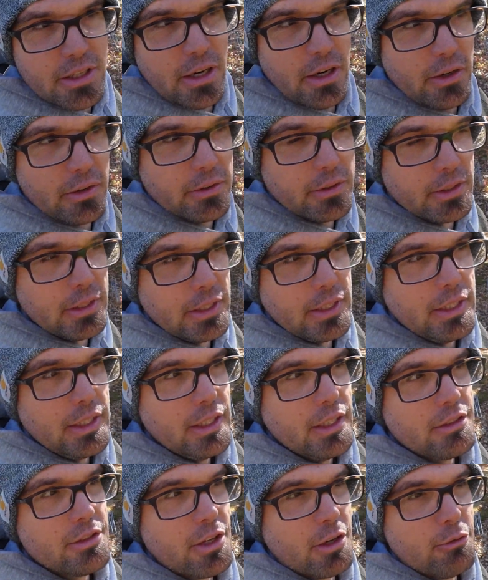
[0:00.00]
you know,
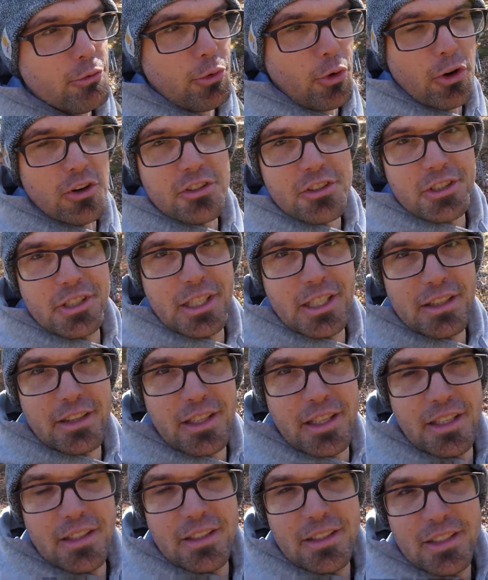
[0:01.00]
it's unfortunate
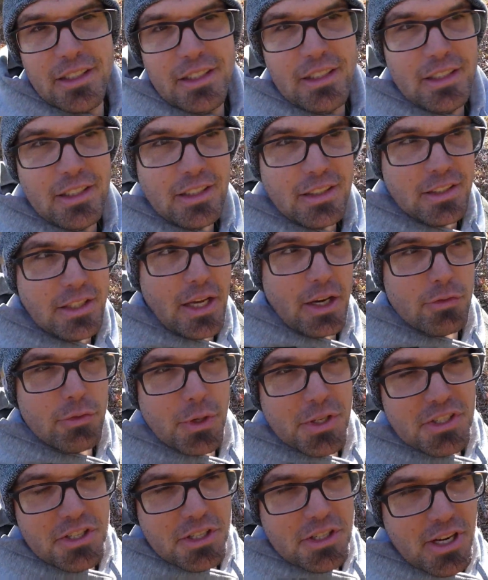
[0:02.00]
that you have
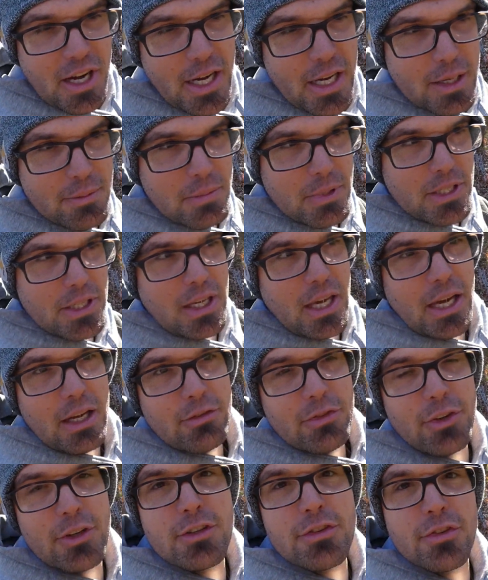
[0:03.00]
winter time and you
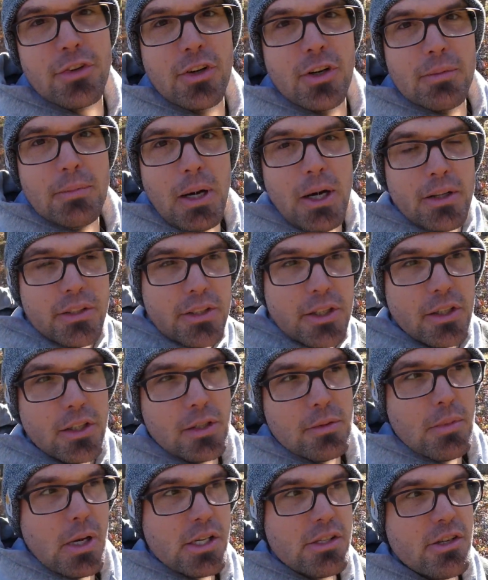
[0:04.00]
can't fish for them all
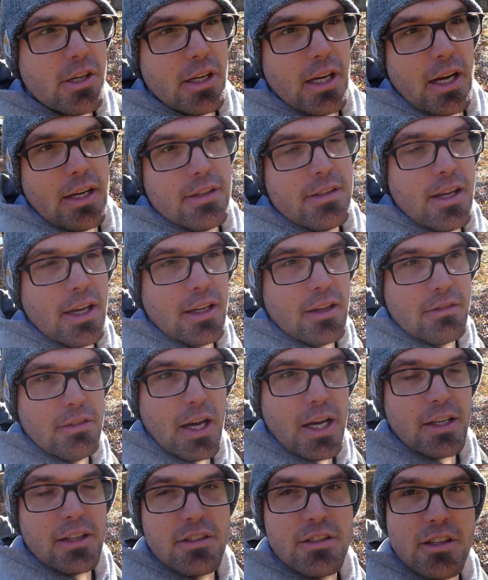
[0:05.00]
year, but you got to take
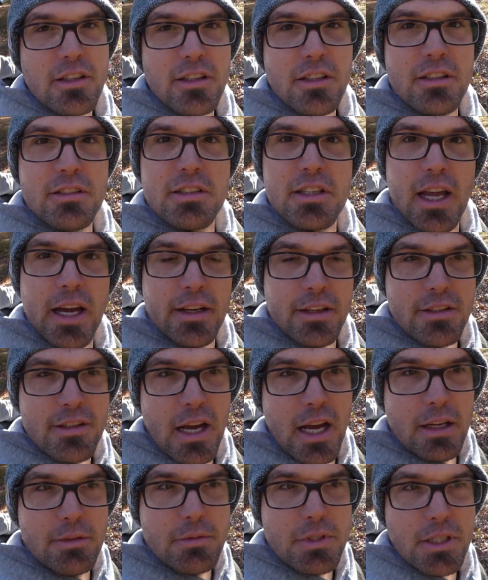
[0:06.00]
advantage of these kind of
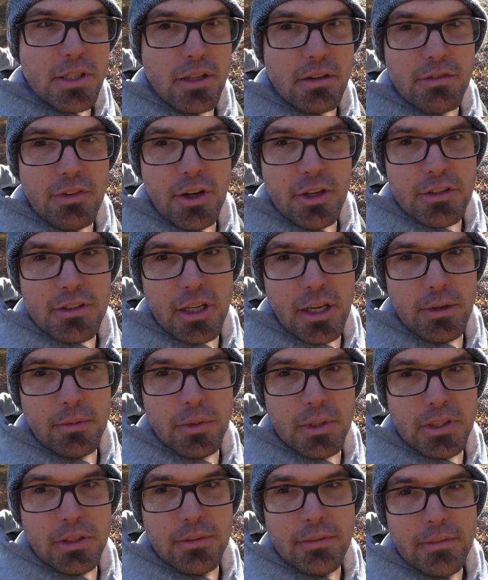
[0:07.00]
times in the fall time
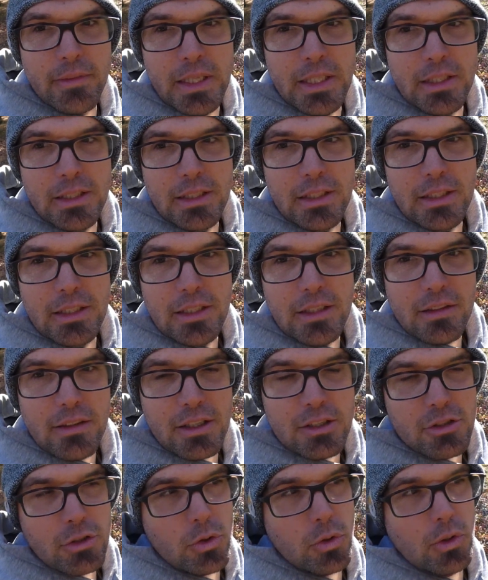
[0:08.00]
when
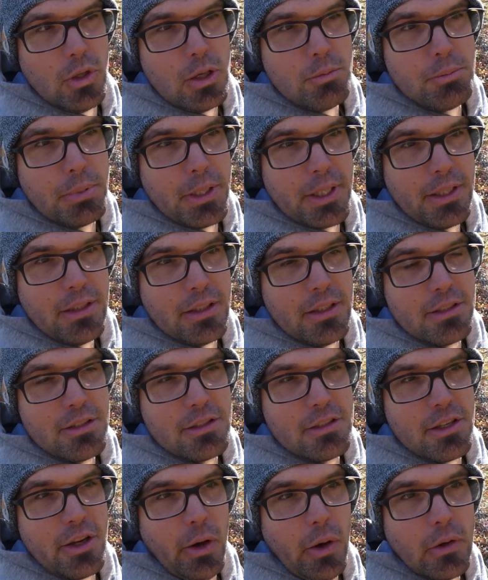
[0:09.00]
they school up like this.
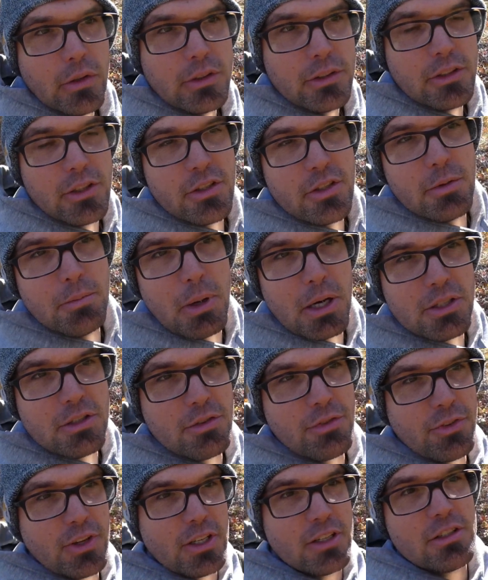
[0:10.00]
So just a bunch
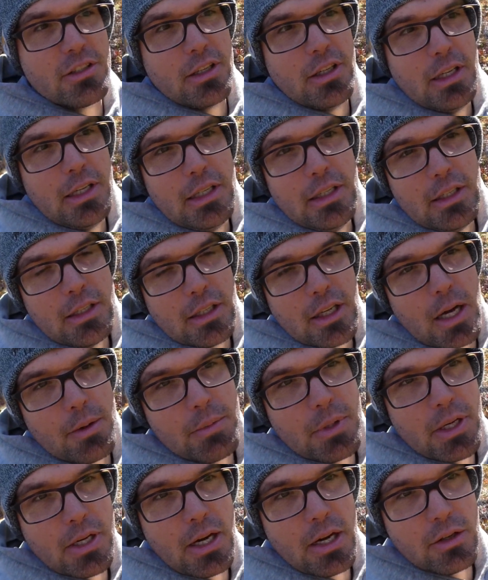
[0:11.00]
of fish
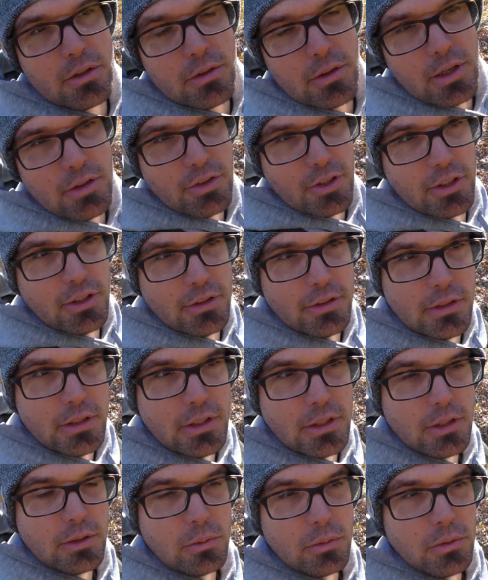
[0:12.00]
coming down river
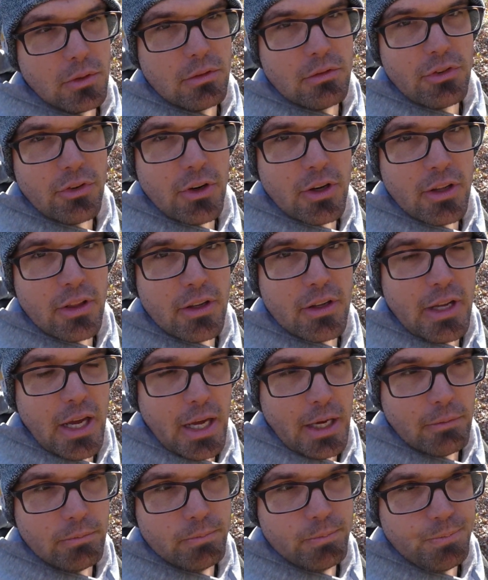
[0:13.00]
in front of the
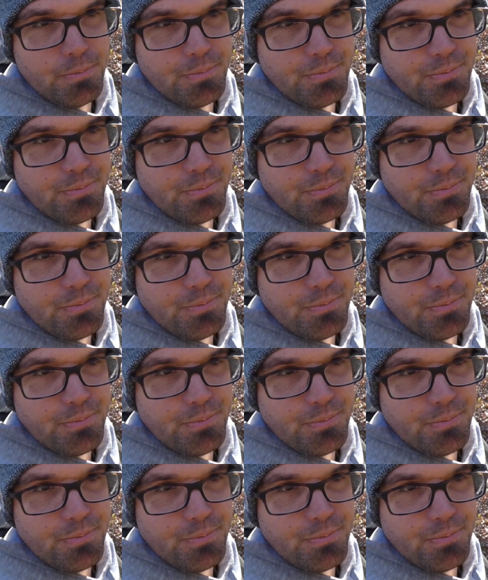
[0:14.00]
dam.